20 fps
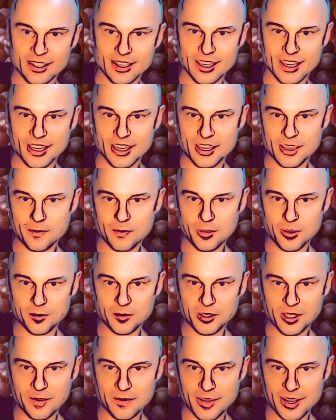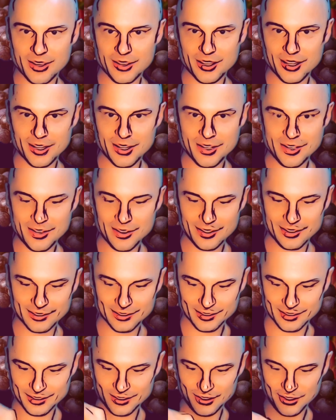and the pulp's coming out here.
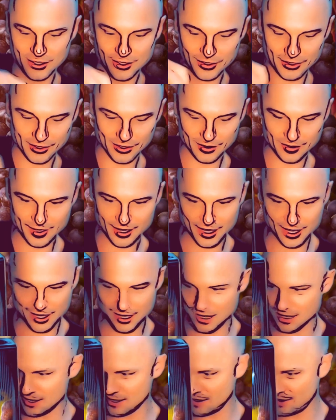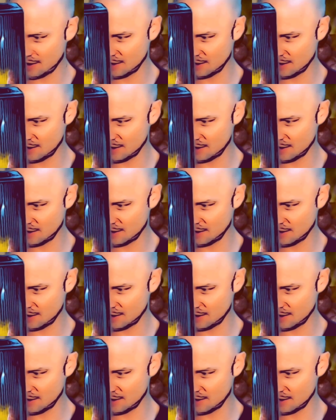The juice is right here.